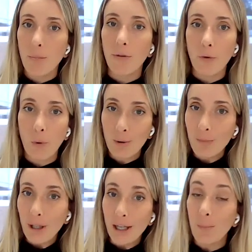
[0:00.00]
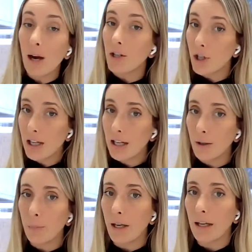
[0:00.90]
before completing my
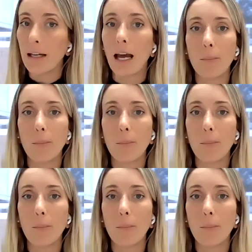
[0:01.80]
GDLP